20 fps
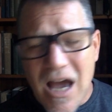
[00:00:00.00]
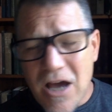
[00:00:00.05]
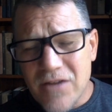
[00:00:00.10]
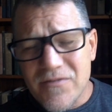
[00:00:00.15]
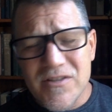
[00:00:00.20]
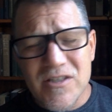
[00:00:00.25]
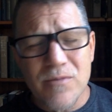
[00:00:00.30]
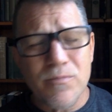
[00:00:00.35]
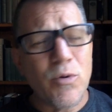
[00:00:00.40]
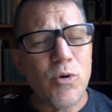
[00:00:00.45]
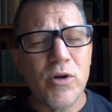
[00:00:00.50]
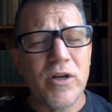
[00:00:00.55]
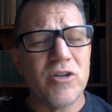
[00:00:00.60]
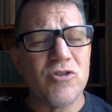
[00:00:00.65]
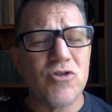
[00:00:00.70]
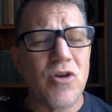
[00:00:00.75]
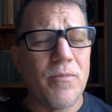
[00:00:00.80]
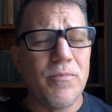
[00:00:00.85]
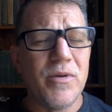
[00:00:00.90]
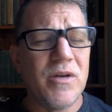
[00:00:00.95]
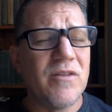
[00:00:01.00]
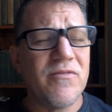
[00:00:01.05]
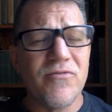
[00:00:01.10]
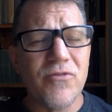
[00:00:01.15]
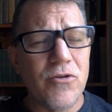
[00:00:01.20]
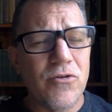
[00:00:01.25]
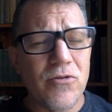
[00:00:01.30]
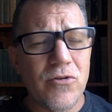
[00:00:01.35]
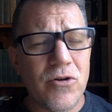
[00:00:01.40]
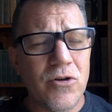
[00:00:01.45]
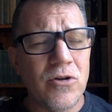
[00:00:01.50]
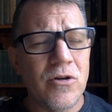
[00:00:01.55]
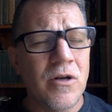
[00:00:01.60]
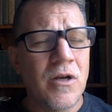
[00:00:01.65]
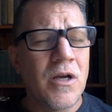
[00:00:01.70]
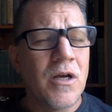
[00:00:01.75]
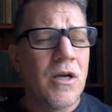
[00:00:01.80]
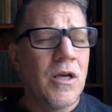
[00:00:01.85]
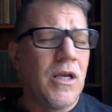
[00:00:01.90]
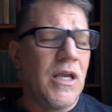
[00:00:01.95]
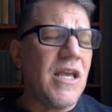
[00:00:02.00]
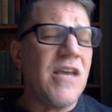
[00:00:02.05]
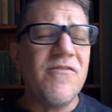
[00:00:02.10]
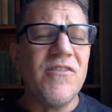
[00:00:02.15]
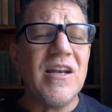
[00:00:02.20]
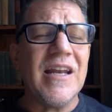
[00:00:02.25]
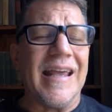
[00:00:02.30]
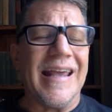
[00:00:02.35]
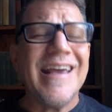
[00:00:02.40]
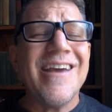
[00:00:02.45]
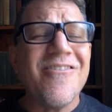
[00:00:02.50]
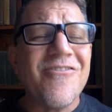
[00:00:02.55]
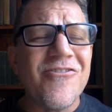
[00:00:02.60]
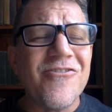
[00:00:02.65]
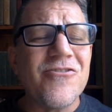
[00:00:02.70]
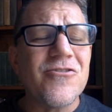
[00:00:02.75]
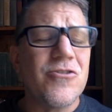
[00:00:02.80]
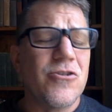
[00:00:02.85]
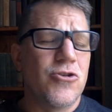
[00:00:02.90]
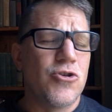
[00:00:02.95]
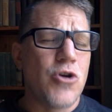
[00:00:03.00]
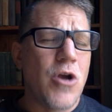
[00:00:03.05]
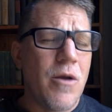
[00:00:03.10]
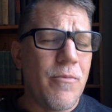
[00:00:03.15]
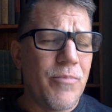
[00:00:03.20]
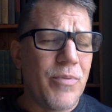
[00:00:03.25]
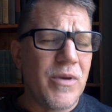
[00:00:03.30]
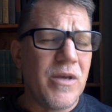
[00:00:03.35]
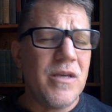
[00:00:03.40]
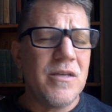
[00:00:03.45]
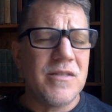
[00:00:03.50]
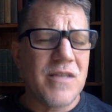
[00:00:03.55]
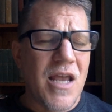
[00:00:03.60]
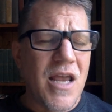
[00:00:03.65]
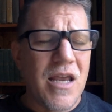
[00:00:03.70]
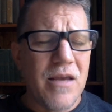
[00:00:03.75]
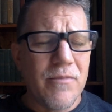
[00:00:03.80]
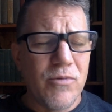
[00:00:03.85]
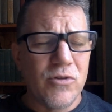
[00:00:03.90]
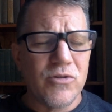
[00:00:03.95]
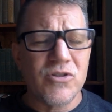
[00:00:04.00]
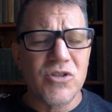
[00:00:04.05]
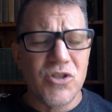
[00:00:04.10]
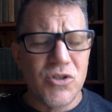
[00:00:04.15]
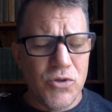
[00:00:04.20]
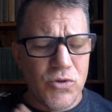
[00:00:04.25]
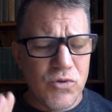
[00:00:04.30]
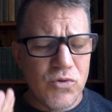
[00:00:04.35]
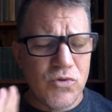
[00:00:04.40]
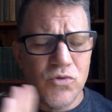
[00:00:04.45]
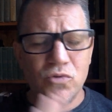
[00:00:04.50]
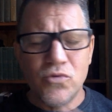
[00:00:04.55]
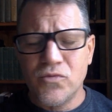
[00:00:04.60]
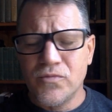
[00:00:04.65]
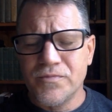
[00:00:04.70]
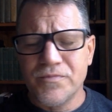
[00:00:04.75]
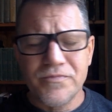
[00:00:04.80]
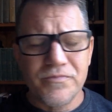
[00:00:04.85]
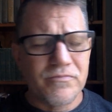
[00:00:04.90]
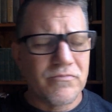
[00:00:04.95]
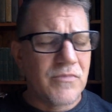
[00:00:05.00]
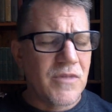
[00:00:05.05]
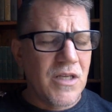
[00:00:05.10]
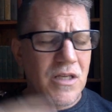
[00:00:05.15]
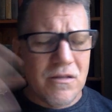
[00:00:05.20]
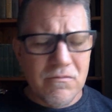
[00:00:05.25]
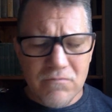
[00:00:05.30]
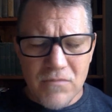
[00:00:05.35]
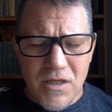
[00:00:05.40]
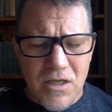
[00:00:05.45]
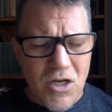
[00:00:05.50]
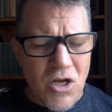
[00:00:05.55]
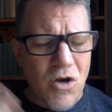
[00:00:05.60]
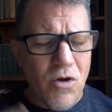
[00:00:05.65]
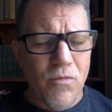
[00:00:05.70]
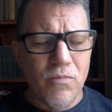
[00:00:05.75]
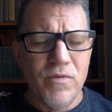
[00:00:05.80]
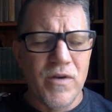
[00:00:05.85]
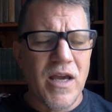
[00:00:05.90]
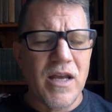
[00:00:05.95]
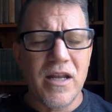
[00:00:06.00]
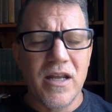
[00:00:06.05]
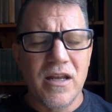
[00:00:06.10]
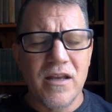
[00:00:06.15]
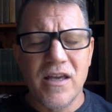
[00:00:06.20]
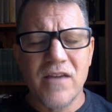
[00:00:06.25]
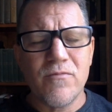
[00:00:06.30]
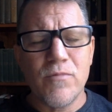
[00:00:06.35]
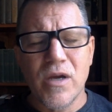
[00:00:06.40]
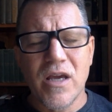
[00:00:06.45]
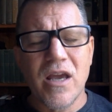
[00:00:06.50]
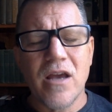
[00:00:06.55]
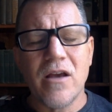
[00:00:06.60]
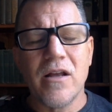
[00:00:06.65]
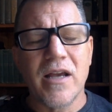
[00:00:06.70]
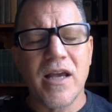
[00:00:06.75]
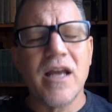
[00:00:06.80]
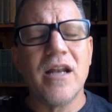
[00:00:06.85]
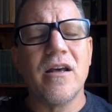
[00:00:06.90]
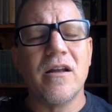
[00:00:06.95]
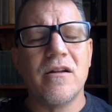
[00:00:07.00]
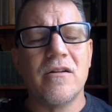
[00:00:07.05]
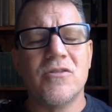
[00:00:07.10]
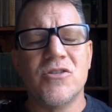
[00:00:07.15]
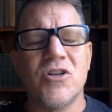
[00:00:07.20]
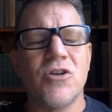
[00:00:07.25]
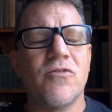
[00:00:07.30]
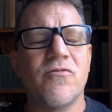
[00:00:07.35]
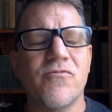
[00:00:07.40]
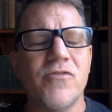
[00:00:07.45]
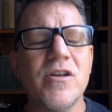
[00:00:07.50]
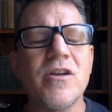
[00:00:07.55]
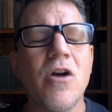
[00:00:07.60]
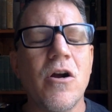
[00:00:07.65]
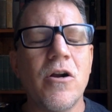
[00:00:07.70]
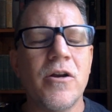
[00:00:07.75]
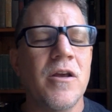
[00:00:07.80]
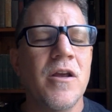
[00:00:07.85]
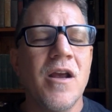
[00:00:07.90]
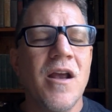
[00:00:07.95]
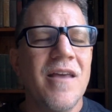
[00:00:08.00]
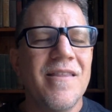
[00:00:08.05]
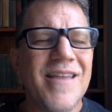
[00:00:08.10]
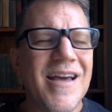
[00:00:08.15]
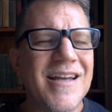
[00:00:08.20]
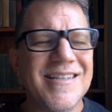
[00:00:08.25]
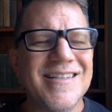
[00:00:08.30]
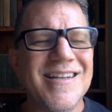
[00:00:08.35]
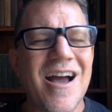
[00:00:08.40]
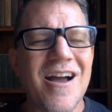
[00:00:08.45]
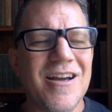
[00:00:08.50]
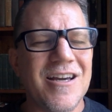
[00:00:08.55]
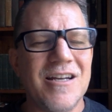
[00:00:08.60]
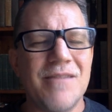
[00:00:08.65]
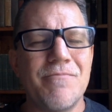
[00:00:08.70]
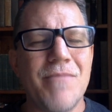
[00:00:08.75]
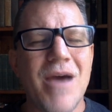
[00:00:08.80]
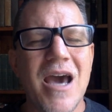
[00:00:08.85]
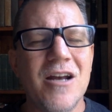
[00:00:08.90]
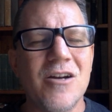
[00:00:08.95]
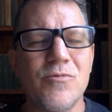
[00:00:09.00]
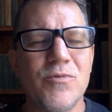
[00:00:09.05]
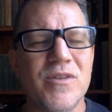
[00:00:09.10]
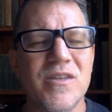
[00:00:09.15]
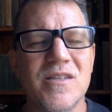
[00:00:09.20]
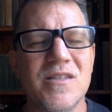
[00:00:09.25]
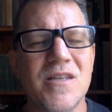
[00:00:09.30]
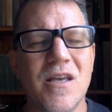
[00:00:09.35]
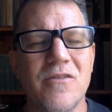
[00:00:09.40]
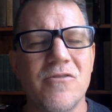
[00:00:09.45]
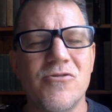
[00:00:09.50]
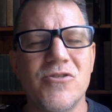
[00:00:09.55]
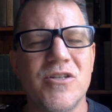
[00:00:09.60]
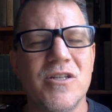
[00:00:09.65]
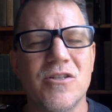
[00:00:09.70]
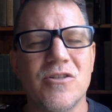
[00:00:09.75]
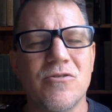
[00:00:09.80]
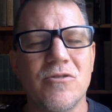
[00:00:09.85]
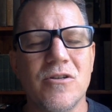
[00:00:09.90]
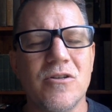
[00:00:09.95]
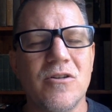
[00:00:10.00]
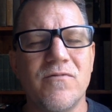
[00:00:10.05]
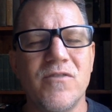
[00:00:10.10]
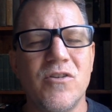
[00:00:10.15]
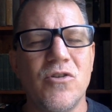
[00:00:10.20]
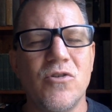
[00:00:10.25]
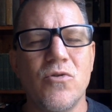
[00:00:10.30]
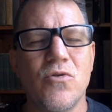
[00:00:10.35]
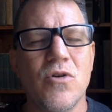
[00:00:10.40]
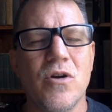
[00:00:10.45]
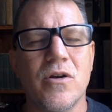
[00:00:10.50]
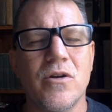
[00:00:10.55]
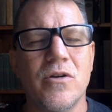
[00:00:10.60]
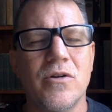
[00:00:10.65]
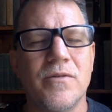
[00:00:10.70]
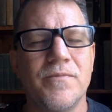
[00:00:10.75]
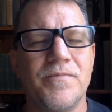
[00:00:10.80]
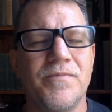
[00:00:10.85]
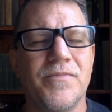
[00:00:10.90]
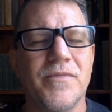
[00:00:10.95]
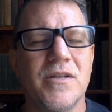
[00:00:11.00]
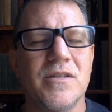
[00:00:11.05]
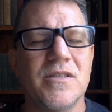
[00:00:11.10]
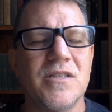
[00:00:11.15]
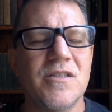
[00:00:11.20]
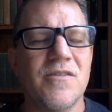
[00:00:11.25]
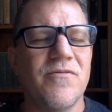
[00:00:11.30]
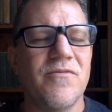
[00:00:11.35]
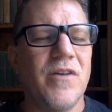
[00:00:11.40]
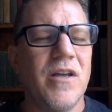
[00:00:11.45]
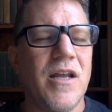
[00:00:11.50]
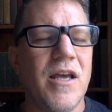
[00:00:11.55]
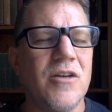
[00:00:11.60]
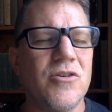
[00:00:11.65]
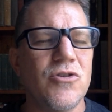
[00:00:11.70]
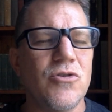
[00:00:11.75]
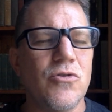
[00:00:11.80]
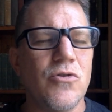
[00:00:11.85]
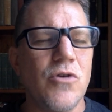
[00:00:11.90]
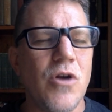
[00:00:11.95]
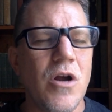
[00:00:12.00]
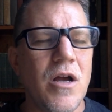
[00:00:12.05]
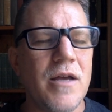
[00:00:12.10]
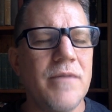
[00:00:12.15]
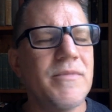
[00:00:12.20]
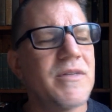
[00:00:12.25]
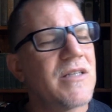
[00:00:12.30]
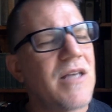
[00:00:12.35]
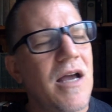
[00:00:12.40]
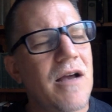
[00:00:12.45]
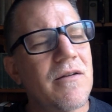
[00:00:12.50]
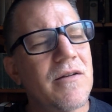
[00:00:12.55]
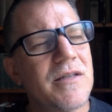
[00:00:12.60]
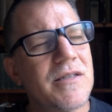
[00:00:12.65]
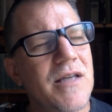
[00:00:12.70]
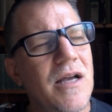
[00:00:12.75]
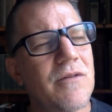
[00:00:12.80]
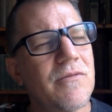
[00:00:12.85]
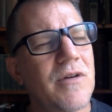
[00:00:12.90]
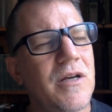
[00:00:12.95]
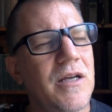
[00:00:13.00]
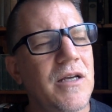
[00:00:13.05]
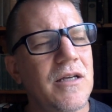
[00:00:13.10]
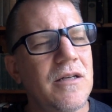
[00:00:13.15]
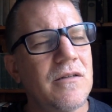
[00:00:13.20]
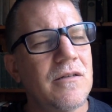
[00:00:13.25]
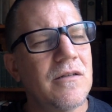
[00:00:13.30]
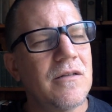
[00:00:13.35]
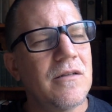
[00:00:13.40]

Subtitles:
out of supporting Trump any further, even if Trump is able to, get out of jail free card. That's not going to matter with the Southern District of New York. It's a financial crime. Is that right?